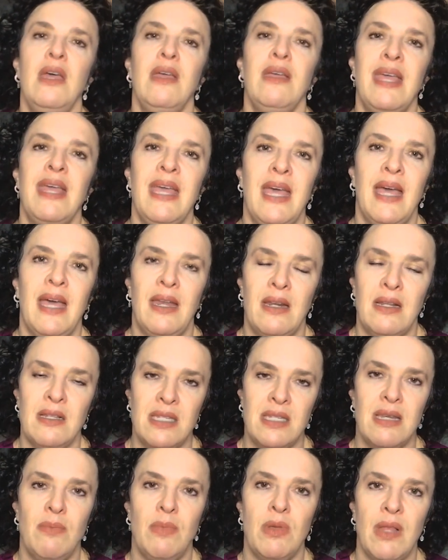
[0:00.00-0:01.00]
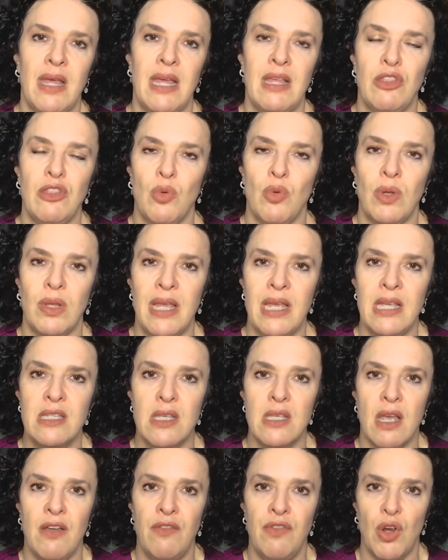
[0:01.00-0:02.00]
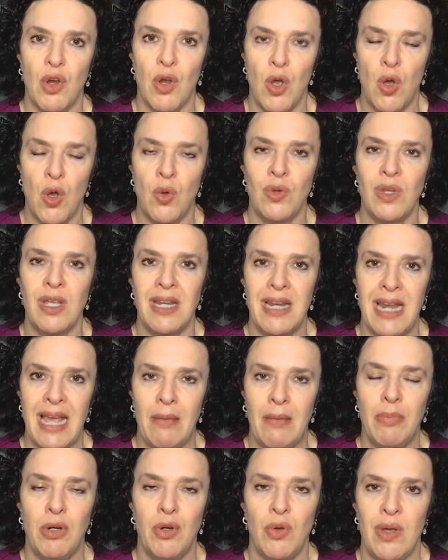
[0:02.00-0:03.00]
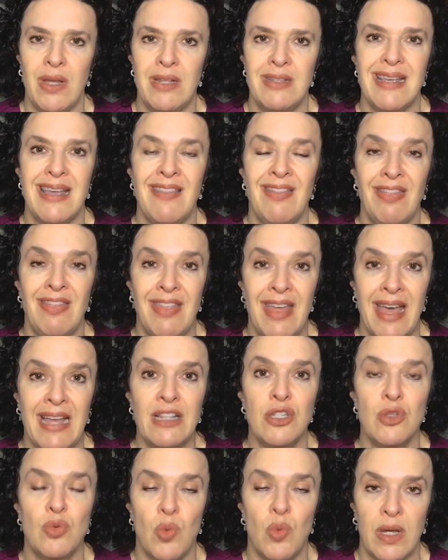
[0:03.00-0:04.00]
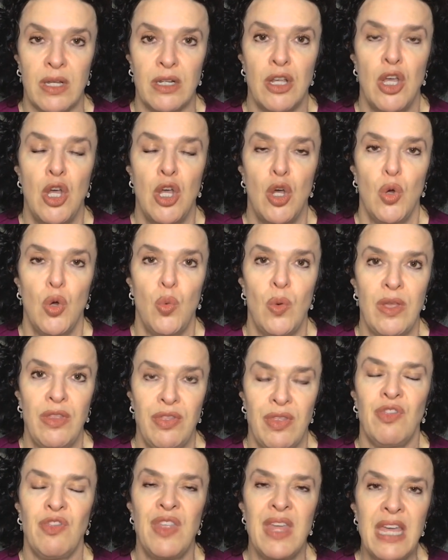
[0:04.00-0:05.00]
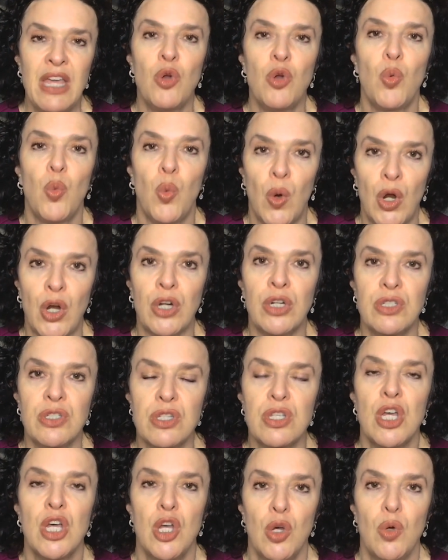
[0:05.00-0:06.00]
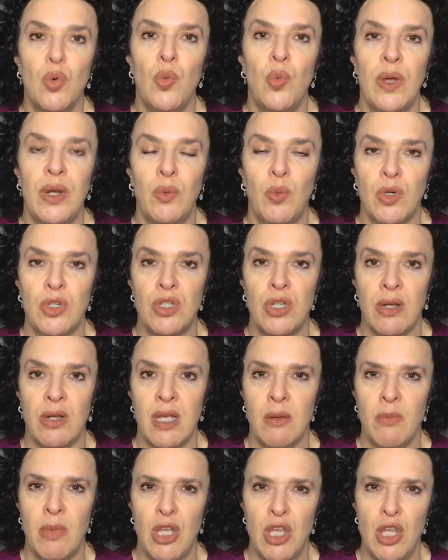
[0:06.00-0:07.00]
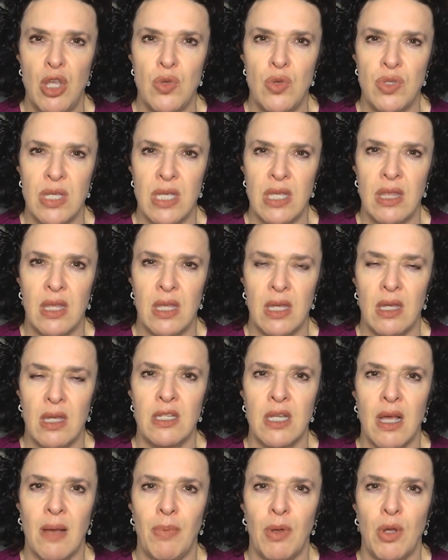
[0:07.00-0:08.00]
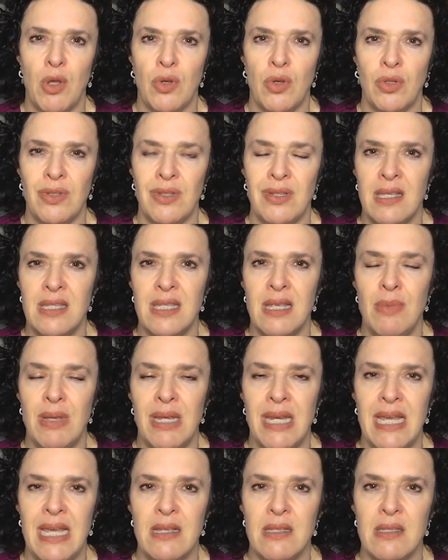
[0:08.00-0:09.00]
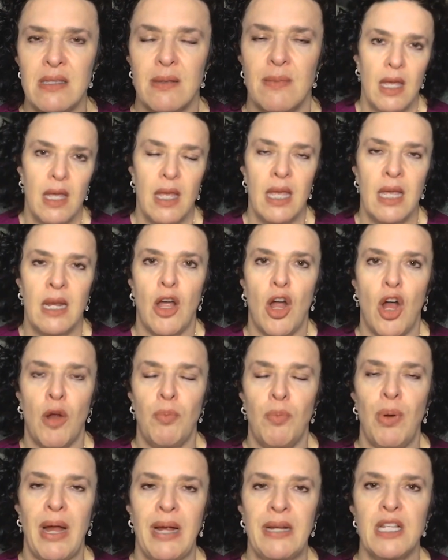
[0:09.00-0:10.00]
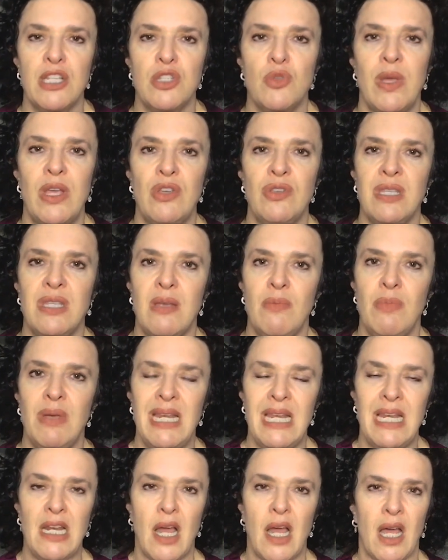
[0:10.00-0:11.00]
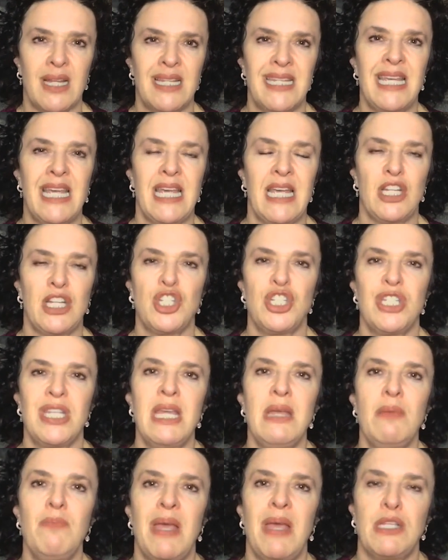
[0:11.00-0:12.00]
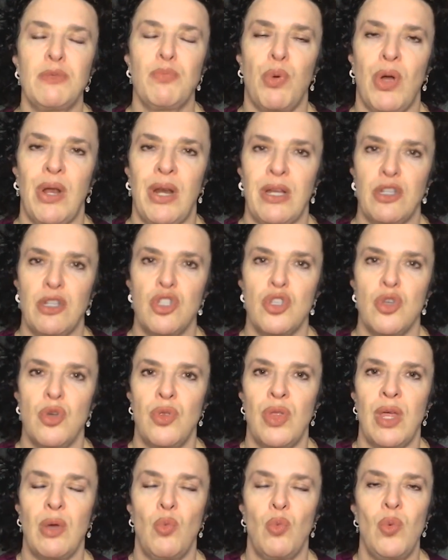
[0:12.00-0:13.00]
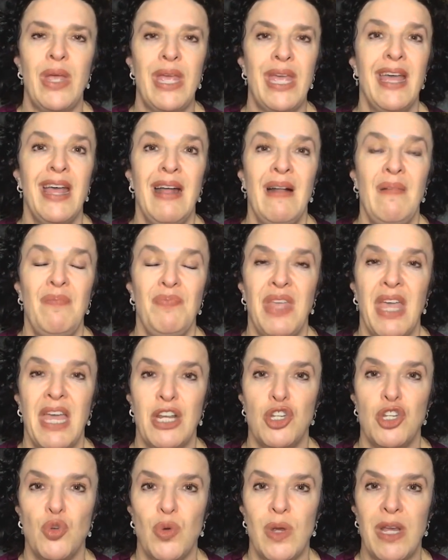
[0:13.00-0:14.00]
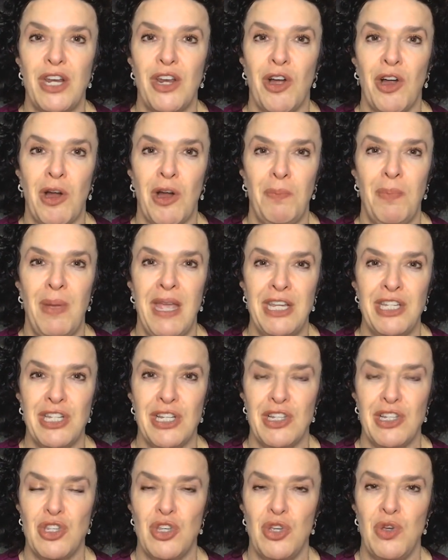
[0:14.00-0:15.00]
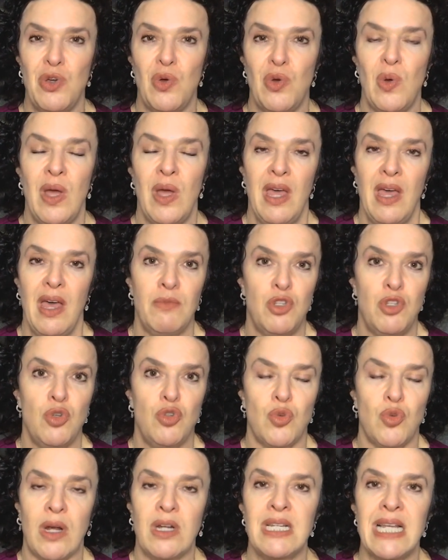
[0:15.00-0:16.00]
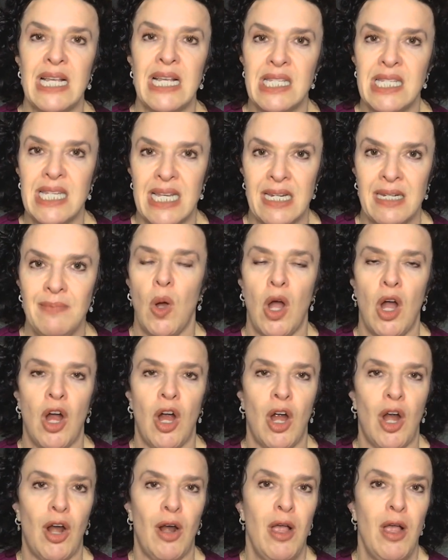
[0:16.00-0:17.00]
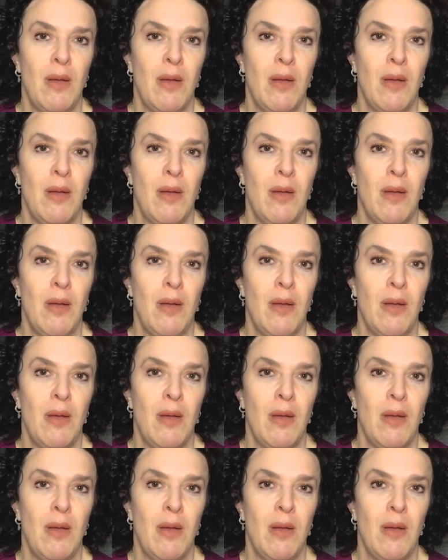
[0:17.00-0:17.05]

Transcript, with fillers: can stimulate the release of your own cannabinoids, and that's what we think works when we're talking about using the topical C B Ds. In our practice, we use C B D, not T H C-based products, so that we can treat our patients who do drug testing, our